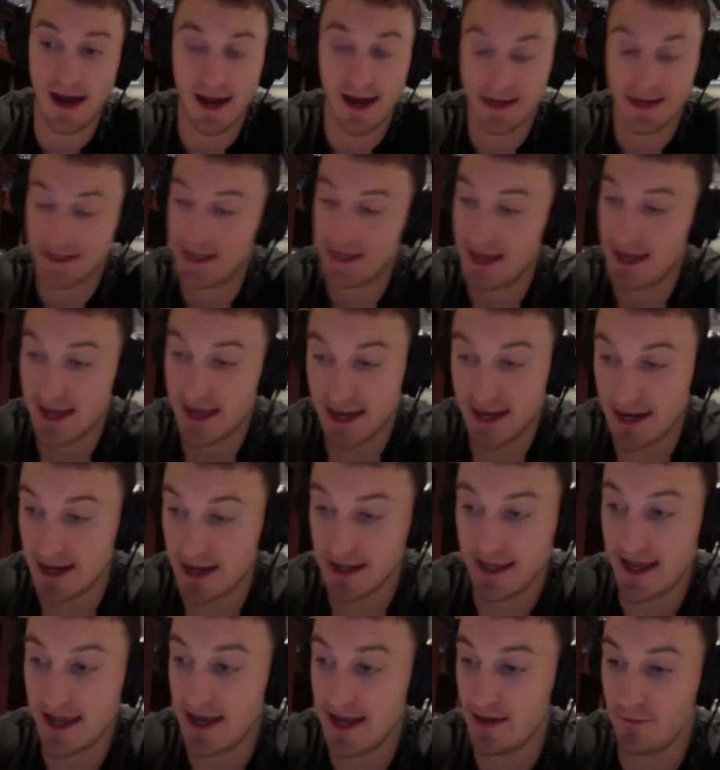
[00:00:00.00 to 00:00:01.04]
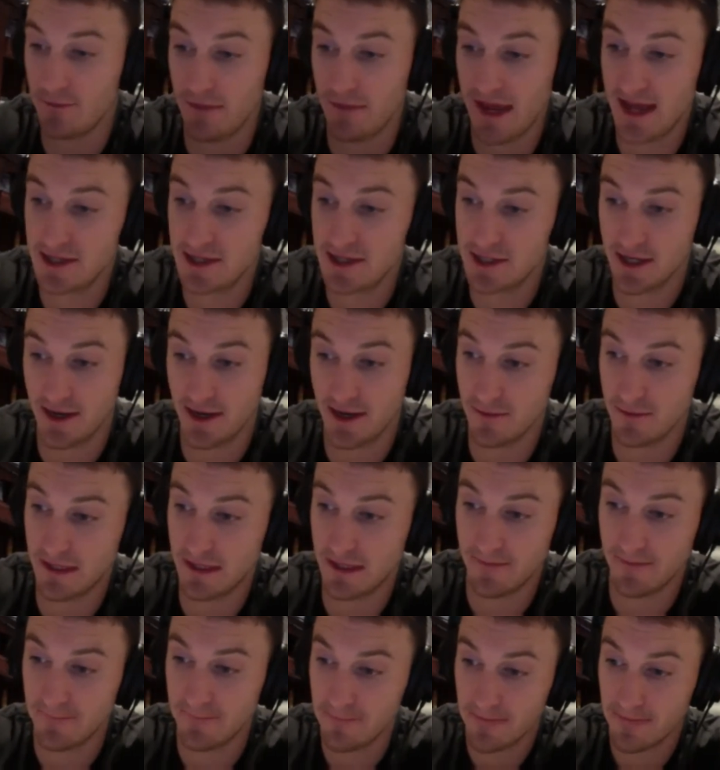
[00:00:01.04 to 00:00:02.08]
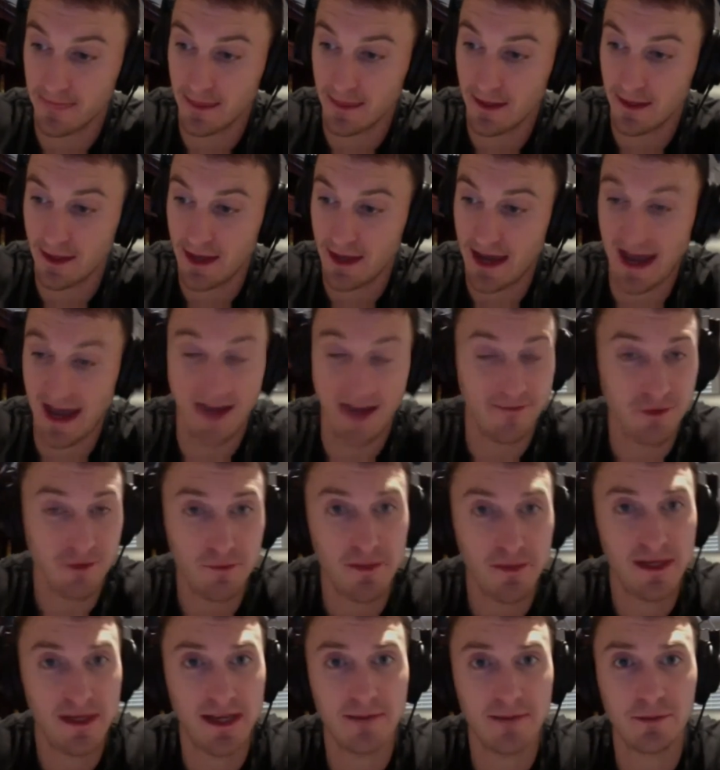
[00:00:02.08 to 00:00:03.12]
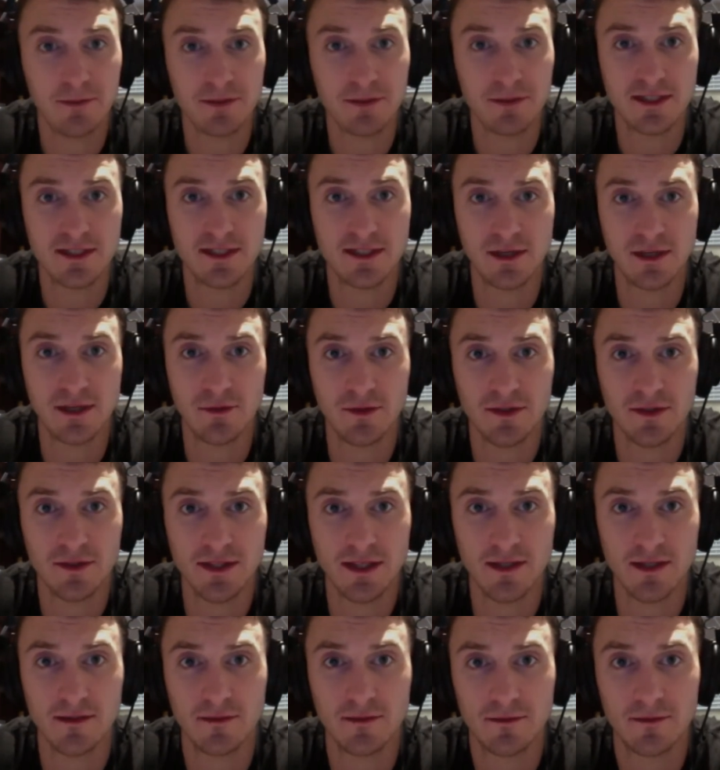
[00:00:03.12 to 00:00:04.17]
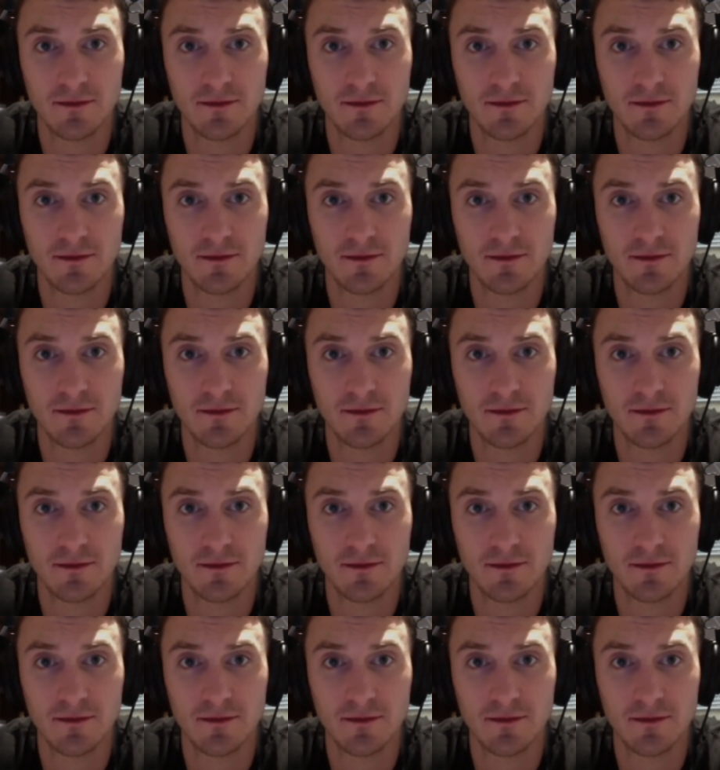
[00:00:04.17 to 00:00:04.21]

I can't, I can't imagine. I mean, have you been able to deal with it?